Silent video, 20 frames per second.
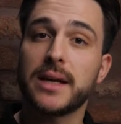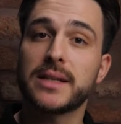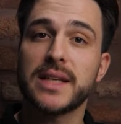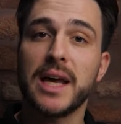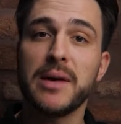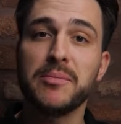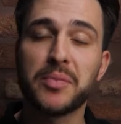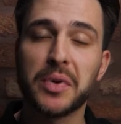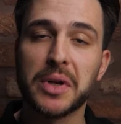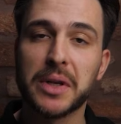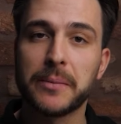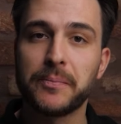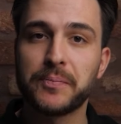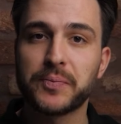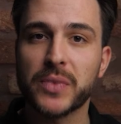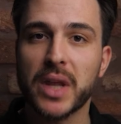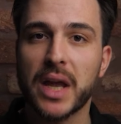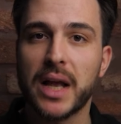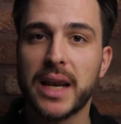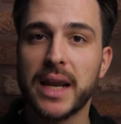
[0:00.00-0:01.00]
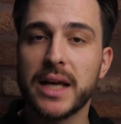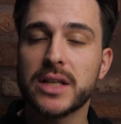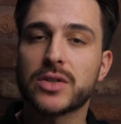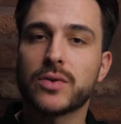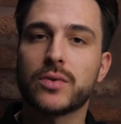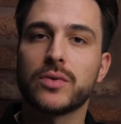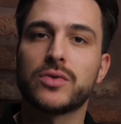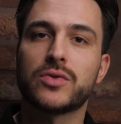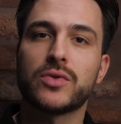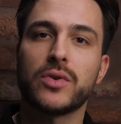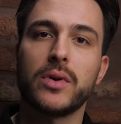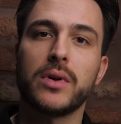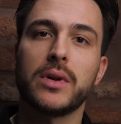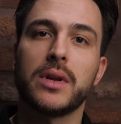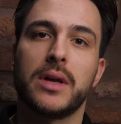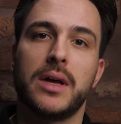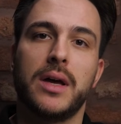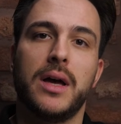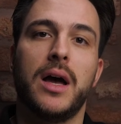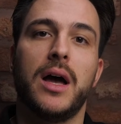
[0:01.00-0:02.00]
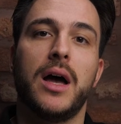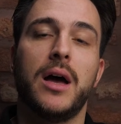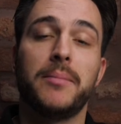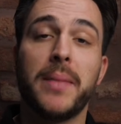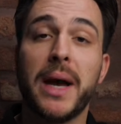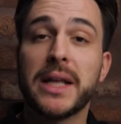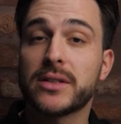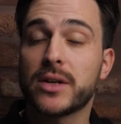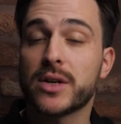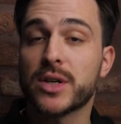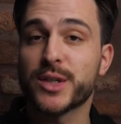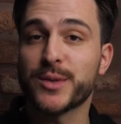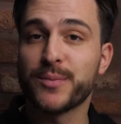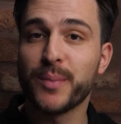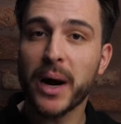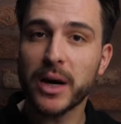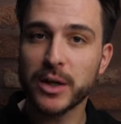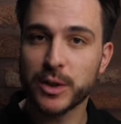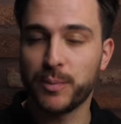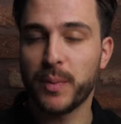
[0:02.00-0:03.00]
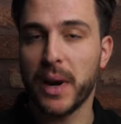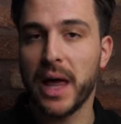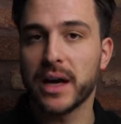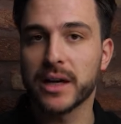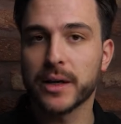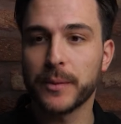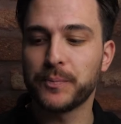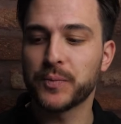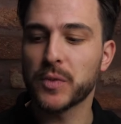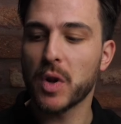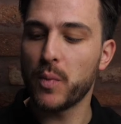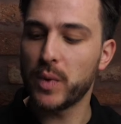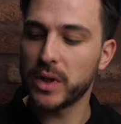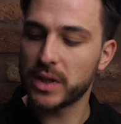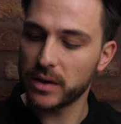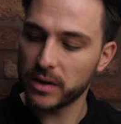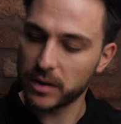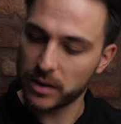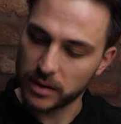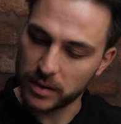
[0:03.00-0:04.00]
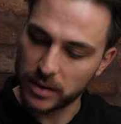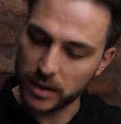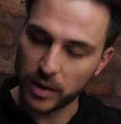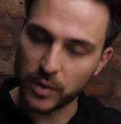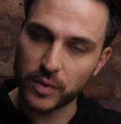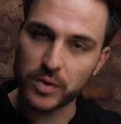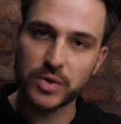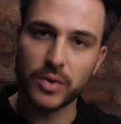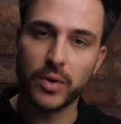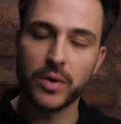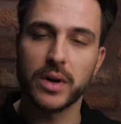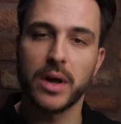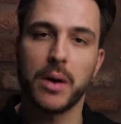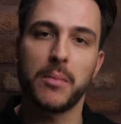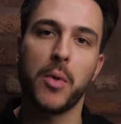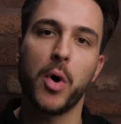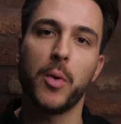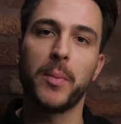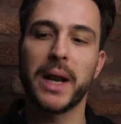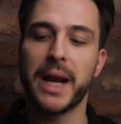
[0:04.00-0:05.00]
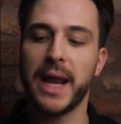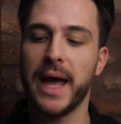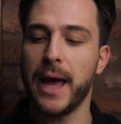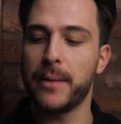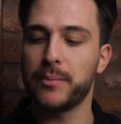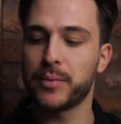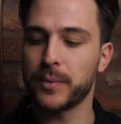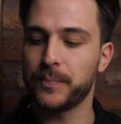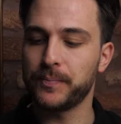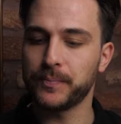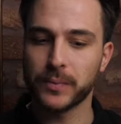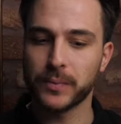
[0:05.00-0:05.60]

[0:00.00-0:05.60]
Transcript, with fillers: example, let's control a uh, Matter Smart Plug with the Loxone mobile app.